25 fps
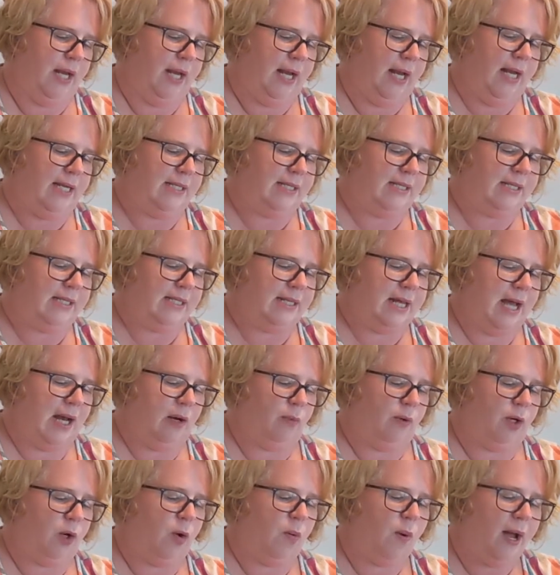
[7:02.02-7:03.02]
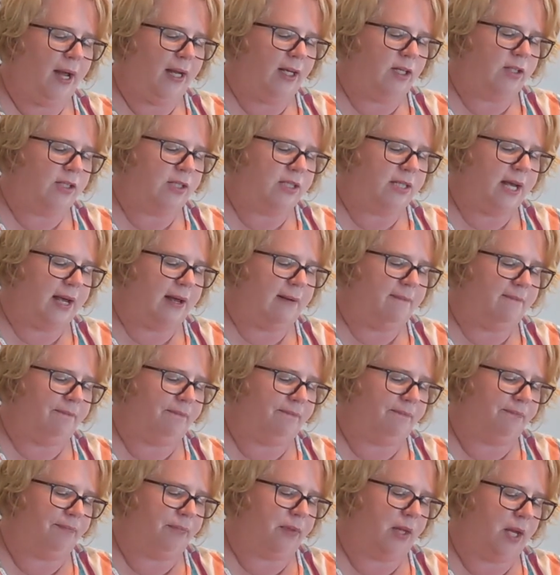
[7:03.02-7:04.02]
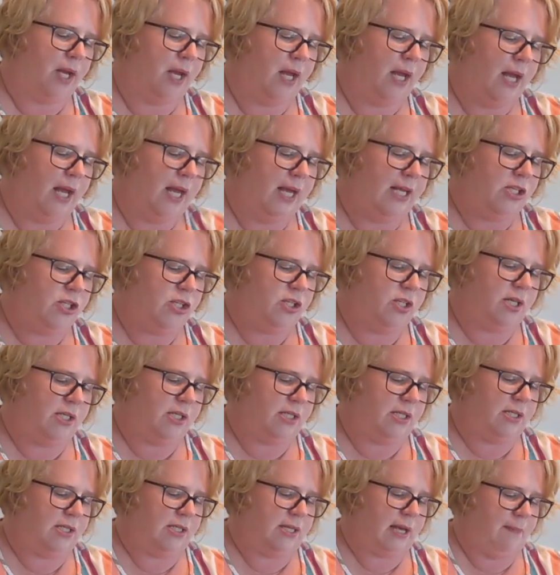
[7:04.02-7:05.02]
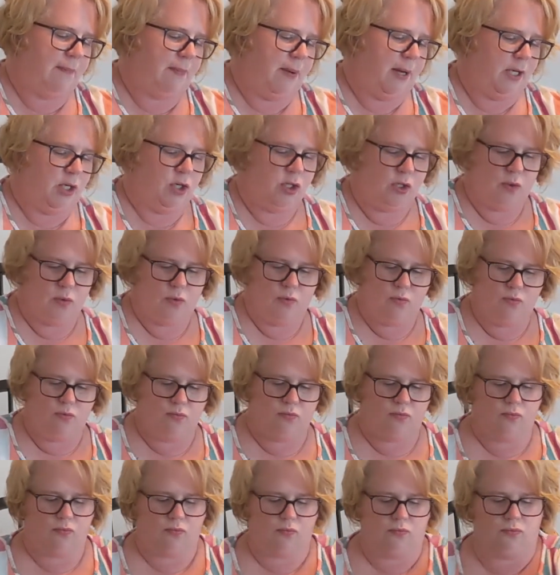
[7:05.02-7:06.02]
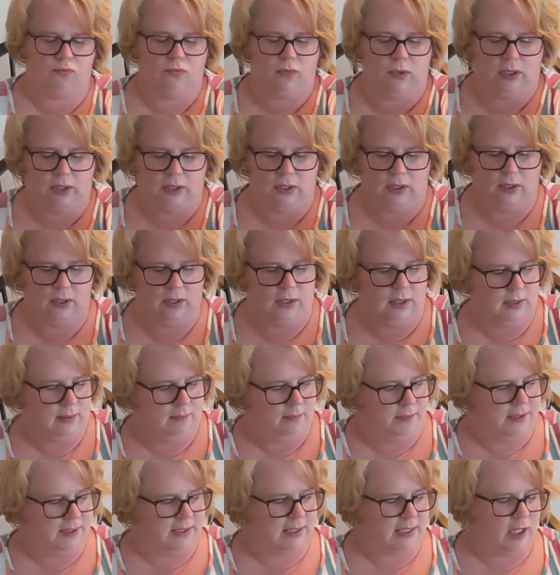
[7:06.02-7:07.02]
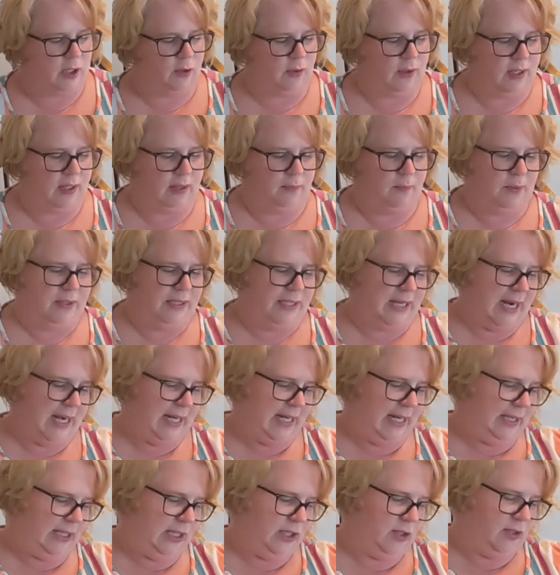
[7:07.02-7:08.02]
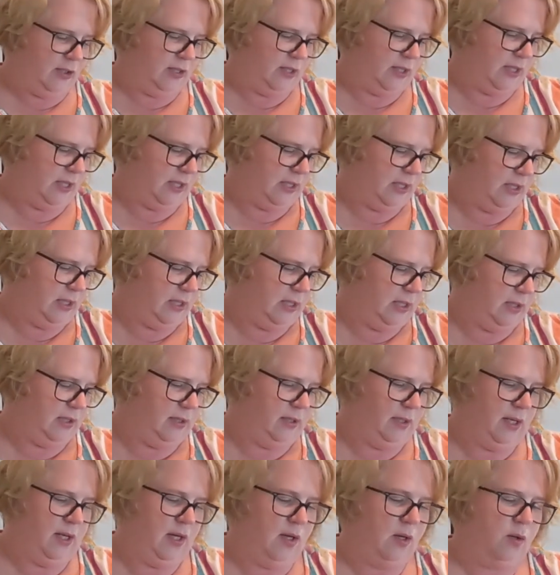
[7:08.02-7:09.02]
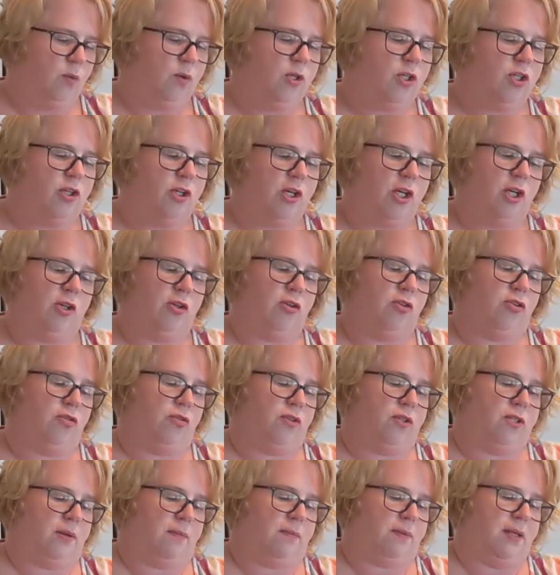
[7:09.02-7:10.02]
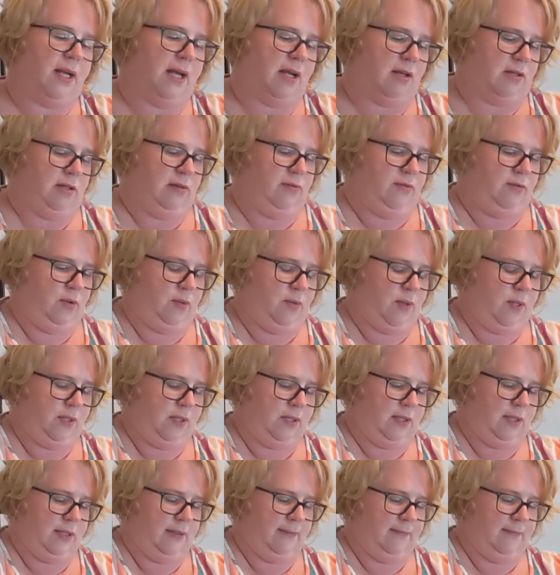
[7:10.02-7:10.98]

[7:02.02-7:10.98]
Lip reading: This is not a required step. It's just a step I do. Plus then you end up with tiny little sticks, which you can use for something else if you want.